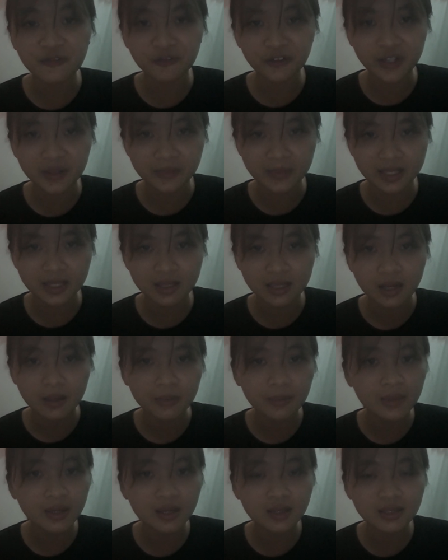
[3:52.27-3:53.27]
from it,
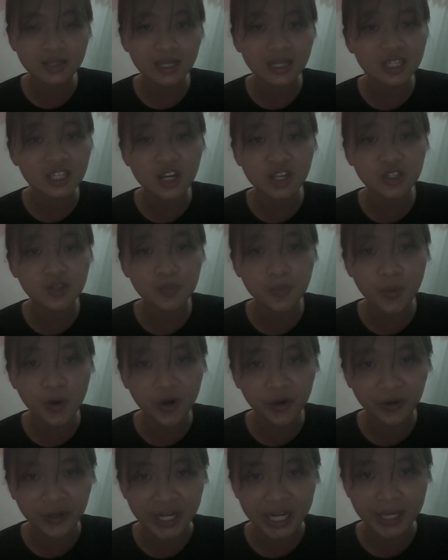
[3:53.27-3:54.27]
but it's not
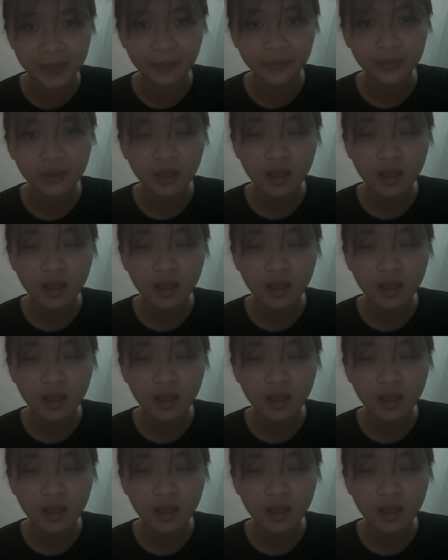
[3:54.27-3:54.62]
boring.